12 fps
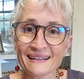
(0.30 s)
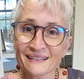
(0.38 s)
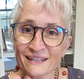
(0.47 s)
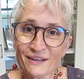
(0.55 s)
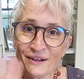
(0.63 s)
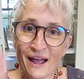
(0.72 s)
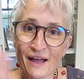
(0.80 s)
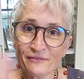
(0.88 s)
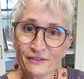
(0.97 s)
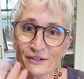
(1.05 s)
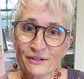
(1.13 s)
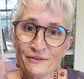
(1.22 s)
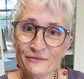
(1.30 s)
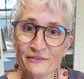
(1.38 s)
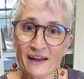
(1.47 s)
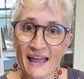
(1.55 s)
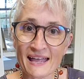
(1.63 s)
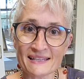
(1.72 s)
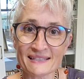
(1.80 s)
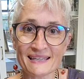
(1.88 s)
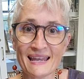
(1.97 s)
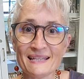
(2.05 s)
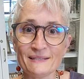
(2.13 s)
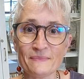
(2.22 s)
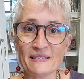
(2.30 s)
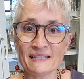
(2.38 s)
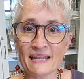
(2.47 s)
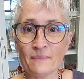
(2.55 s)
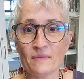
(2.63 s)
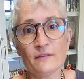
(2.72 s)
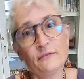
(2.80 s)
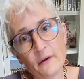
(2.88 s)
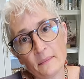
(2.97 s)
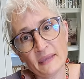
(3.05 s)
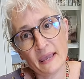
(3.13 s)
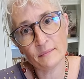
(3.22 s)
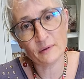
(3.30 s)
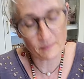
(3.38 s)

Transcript: Good afternoon, friends. It's Miss Amy from Camden